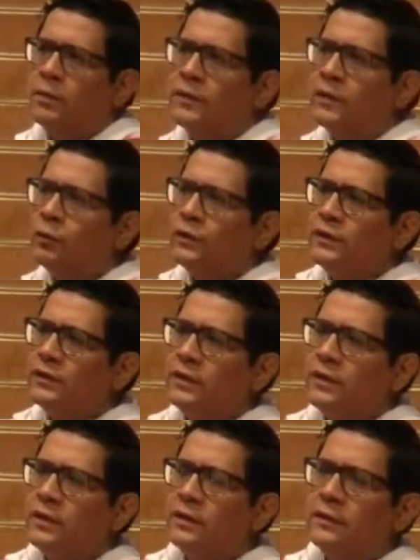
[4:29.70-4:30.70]
But there
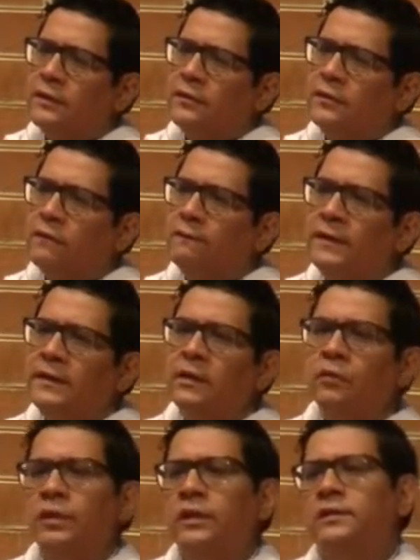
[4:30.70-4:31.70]
was something
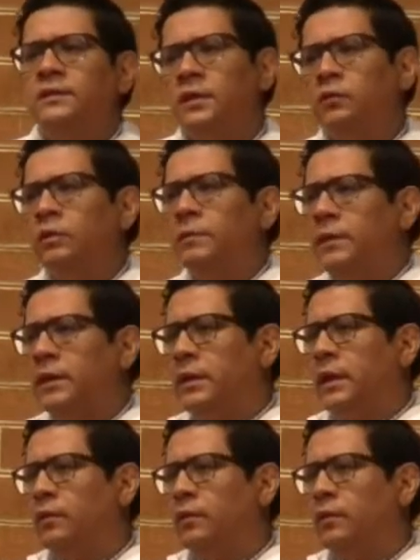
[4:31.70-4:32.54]
that really stuck with me